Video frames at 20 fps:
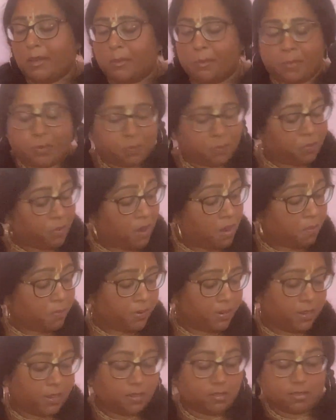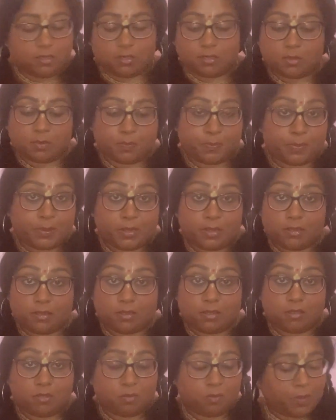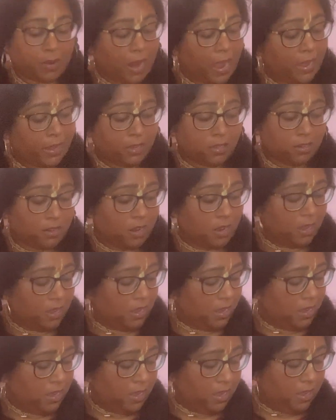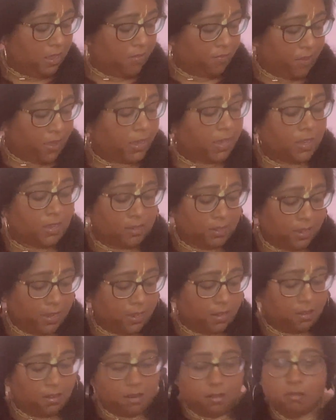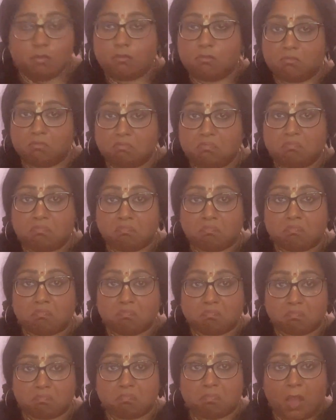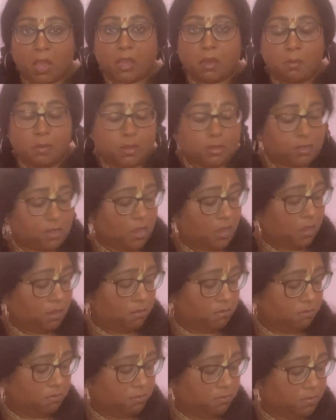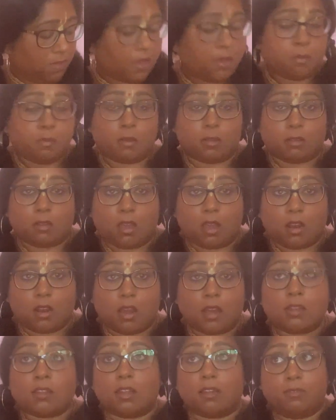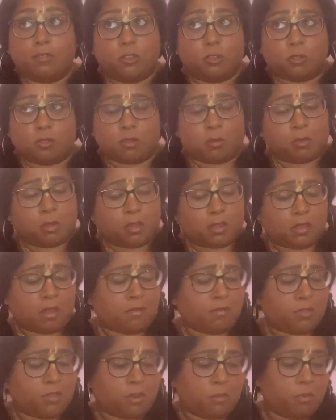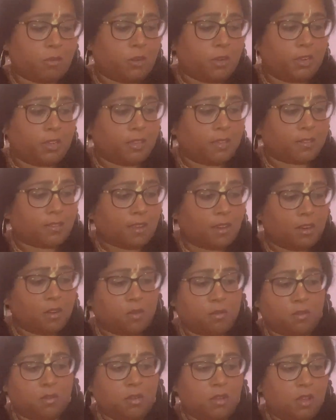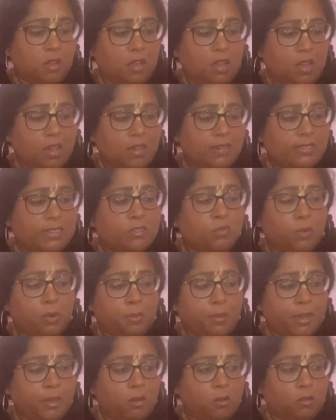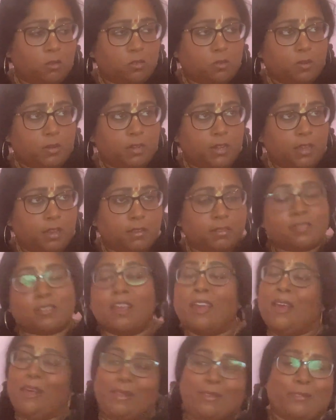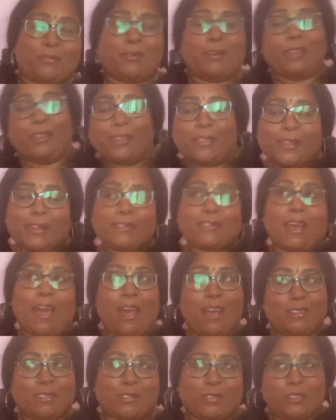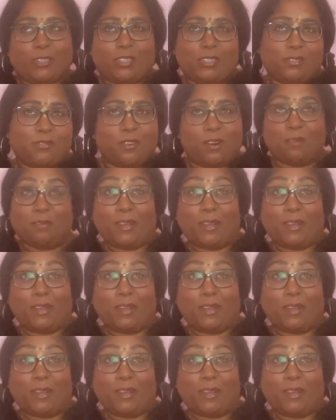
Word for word: But property here is expensive. But I could, if I got land, I could build that. I could build that. I'd love to do something like that for the community. That's kind of that's one of my goals one day. That's that's one of the things I asked Krishna for.